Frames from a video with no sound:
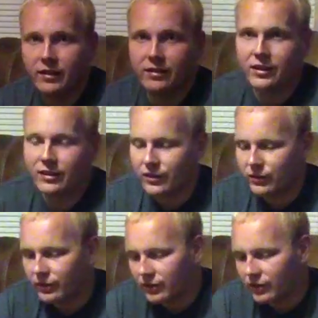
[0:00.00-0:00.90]
seal.
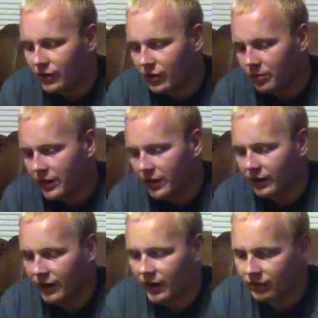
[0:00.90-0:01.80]
Don't peel
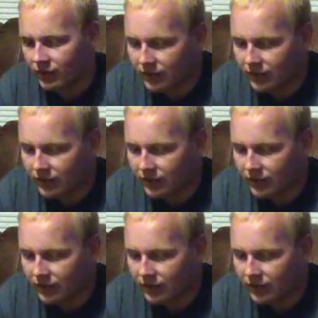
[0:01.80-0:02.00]
it off.